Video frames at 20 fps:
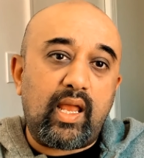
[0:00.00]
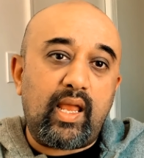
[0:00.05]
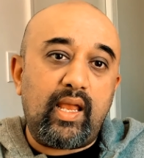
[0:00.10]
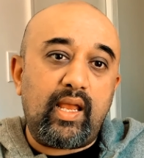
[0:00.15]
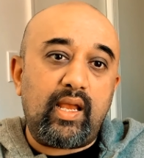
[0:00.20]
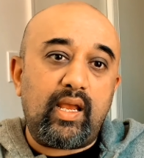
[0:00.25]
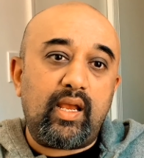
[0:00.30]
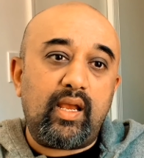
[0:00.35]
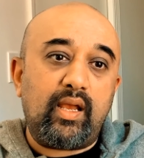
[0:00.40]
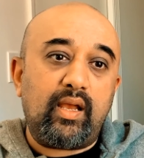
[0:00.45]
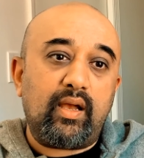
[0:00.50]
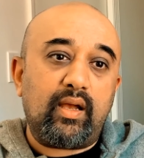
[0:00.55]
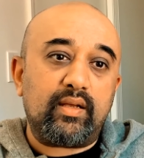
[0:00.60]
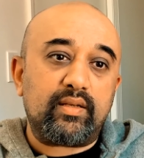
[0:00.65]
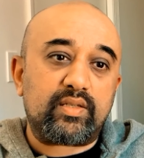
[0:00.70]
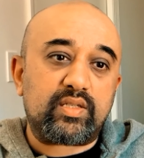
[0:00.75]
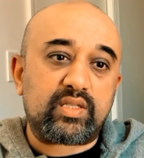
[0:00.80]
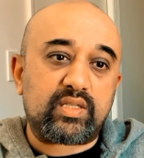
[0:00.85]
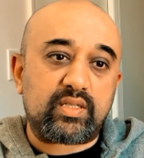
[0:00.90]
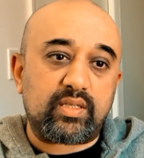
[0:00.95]
a
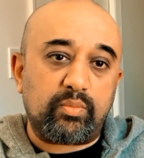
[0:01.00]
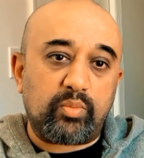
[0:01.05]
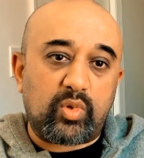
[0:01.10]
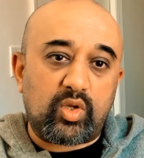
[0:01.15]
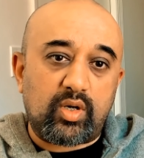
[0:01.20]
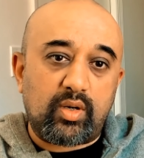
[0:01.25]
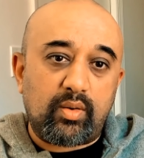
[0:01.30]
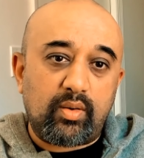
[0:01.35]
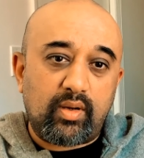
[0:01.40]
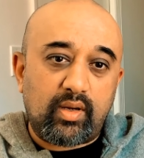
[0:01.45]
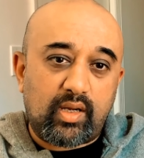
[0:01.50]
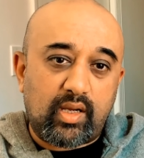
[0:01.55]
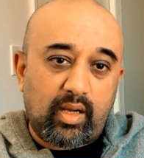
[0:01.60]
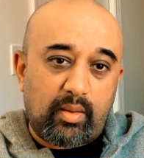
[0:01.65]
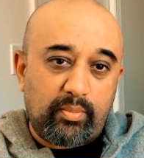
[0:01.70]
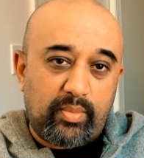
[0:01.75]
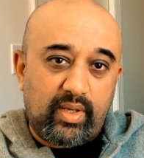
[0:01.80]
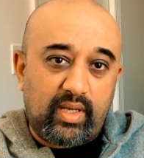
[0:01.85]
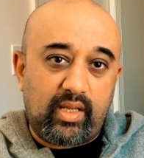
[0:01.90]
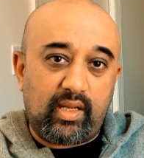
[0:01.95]
similar
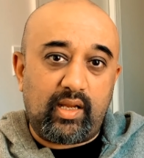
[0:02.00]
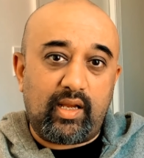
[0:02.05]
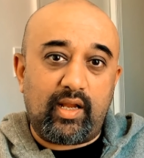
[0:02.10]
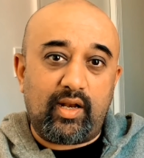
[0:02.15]
company,